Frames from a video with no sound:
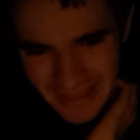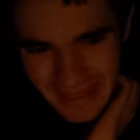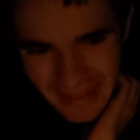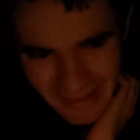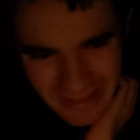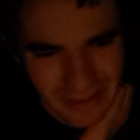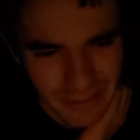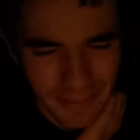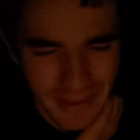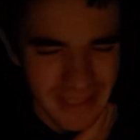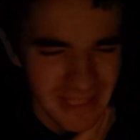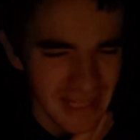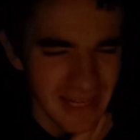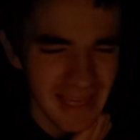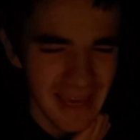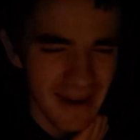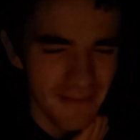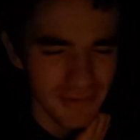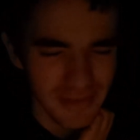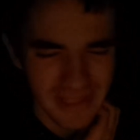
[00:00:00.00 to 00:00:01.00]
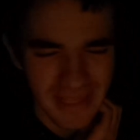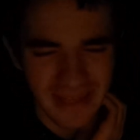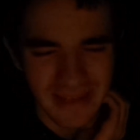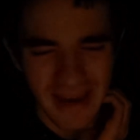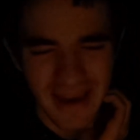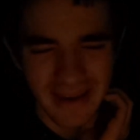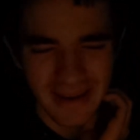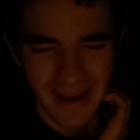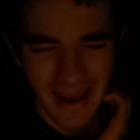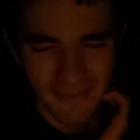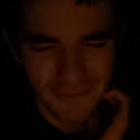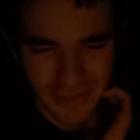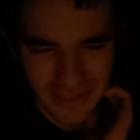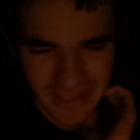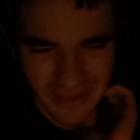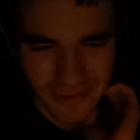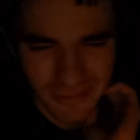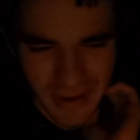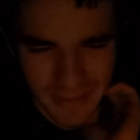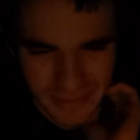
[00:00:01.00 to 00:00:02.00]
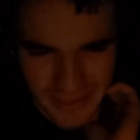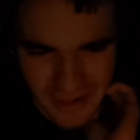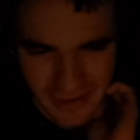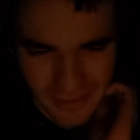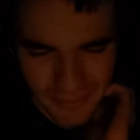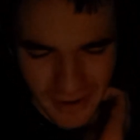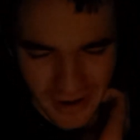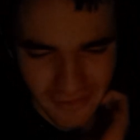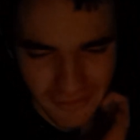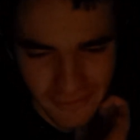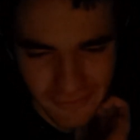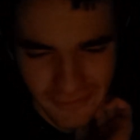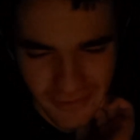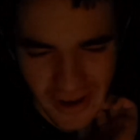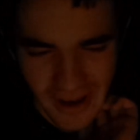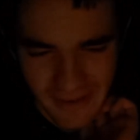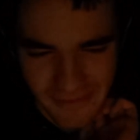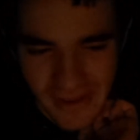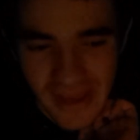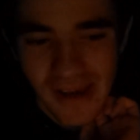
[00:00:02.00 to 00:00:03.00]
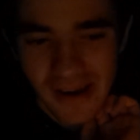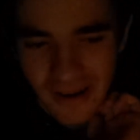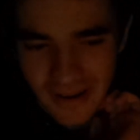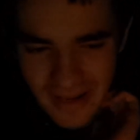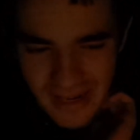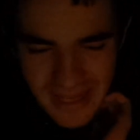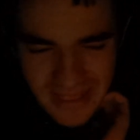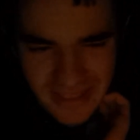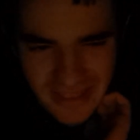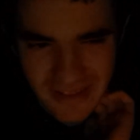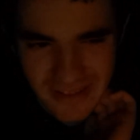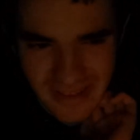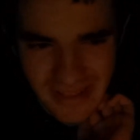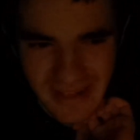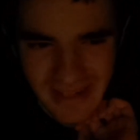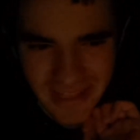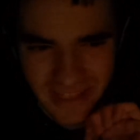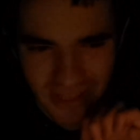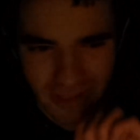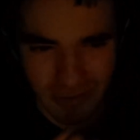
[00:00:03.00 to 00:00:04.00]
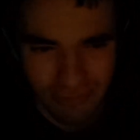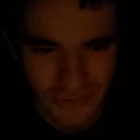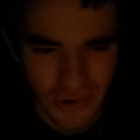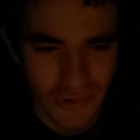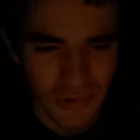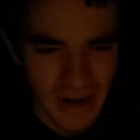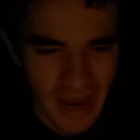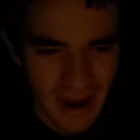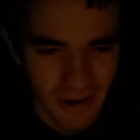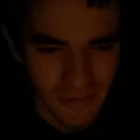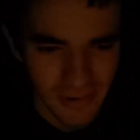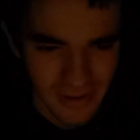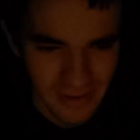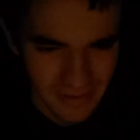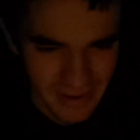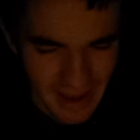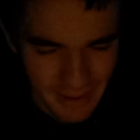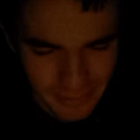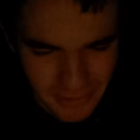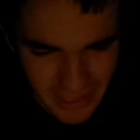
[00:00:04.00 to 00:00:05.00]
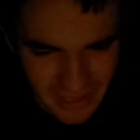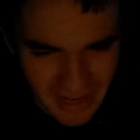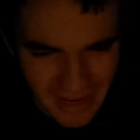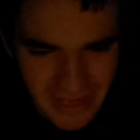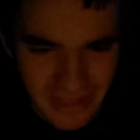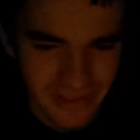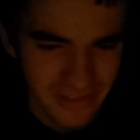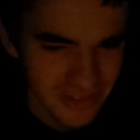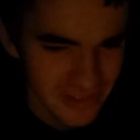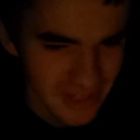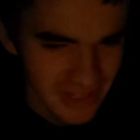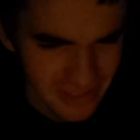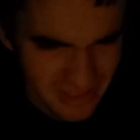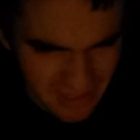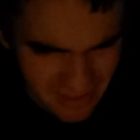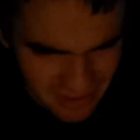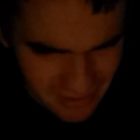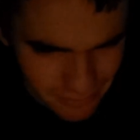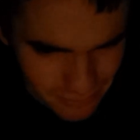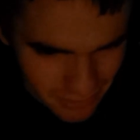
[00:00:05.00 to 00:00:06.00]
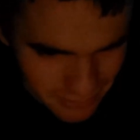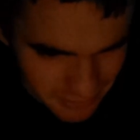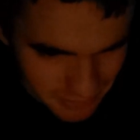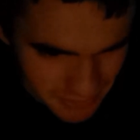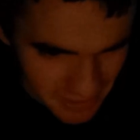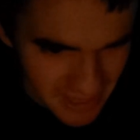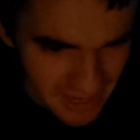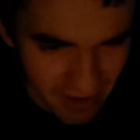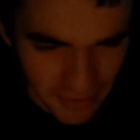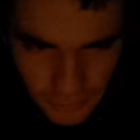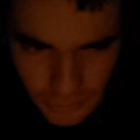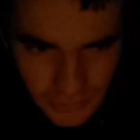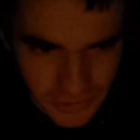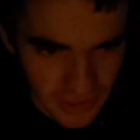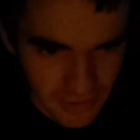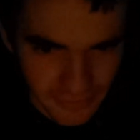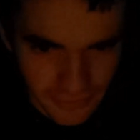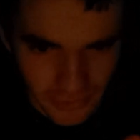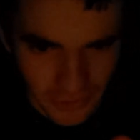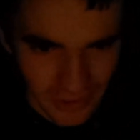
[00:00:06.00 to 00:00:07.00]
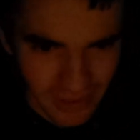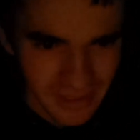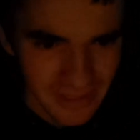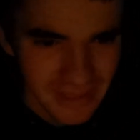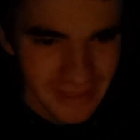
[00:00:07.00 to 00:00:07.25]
So basically every single episode apart from 5. Okay, let's just rule out episode 8 and 6, I think, probably, and also 4.